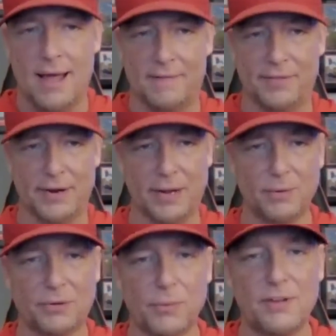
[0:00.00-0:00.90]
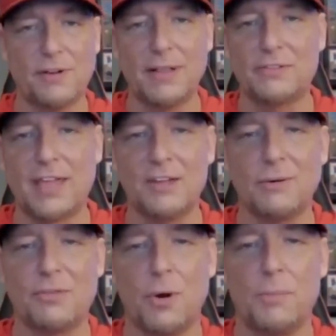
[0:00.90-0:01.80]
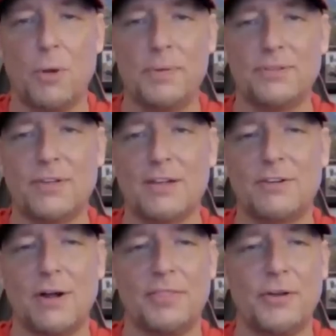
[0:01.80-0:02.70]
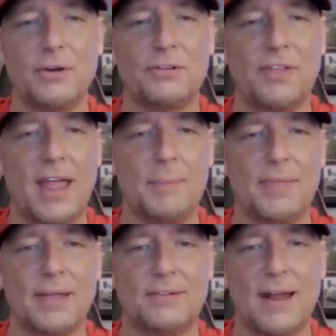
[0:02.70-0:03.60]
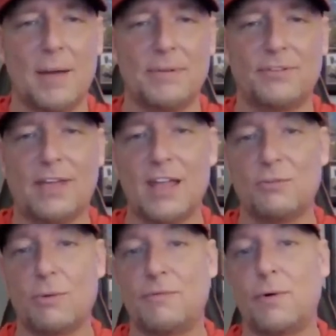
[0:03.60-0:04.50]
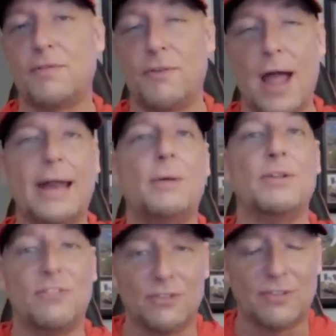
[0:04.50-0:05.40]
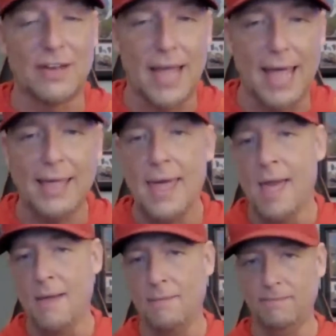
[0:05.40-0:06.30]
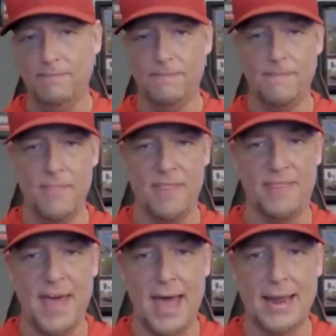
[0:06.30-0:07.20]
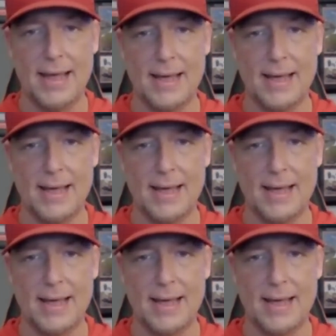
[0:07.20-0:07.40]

Uh, Flaherty was originally scheduled to throw a bullpen session on Thursday, but that's now been scheduled for Friday, which is today. That